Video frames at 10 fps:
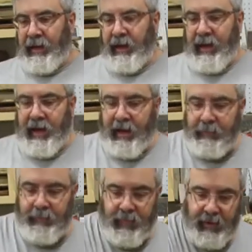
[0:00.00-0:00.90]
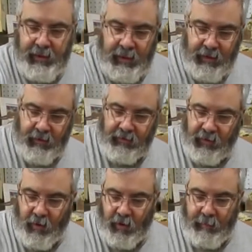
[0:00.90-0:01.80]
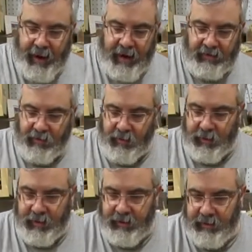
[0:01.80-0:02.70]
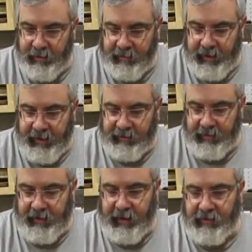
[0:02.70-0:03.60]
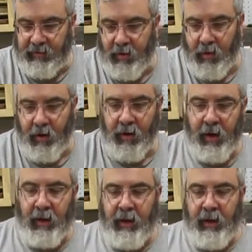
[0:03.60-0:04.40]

Here's a core box to it. This actually takes a core.